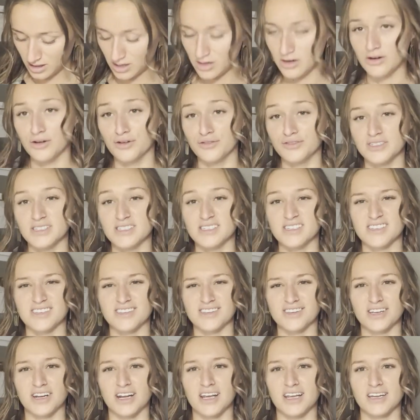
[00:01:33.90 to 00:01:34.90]
if this is a
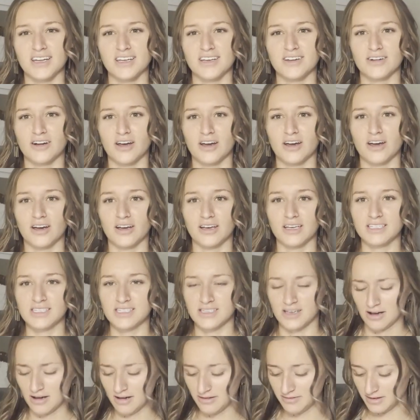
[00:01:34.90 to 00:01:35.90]
good idea or not. It's
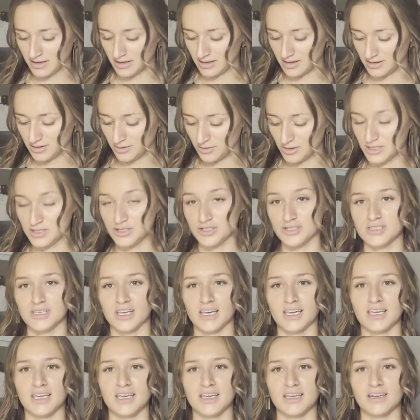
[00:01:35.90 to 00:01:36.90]
coffee either way, it's just like
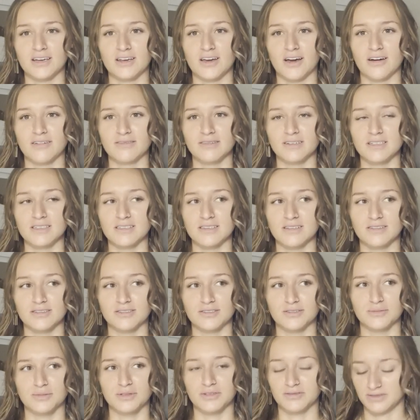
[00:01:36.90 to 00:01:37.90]
canned coffee, so it
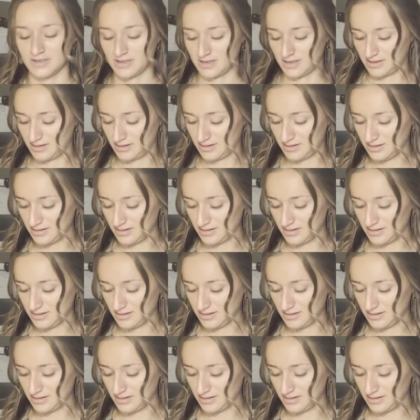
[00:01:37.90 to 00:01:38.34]
should be fine.